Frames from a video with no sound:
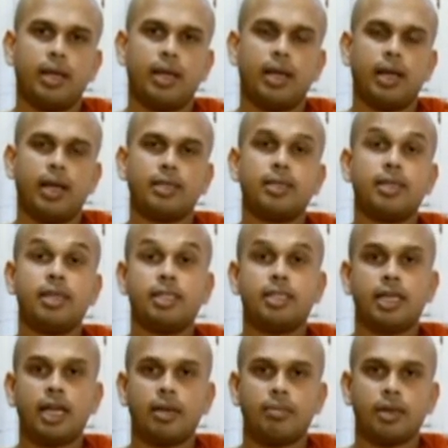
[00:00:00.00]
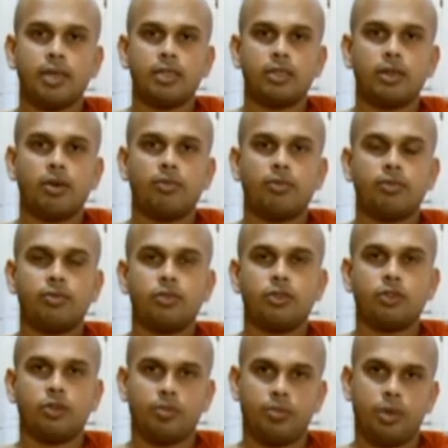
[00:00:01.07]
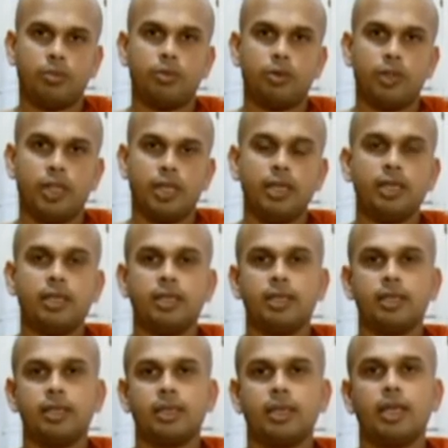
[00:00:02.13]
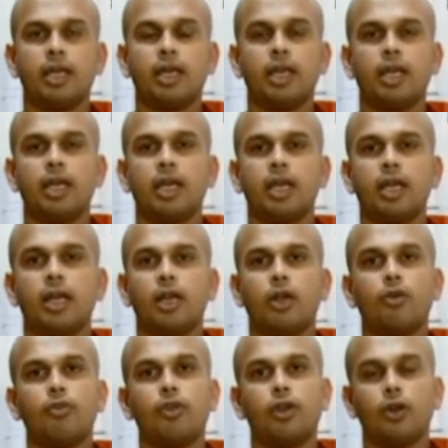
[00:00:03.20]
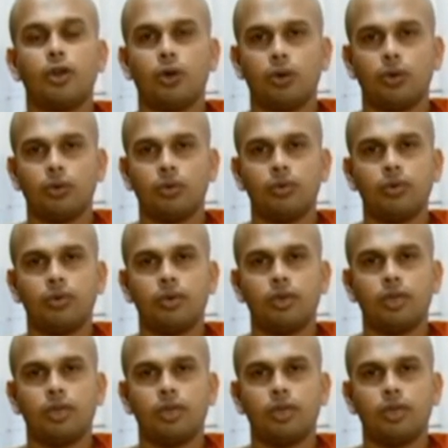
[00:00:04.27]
as the disciples of Supreme Buddha, now we know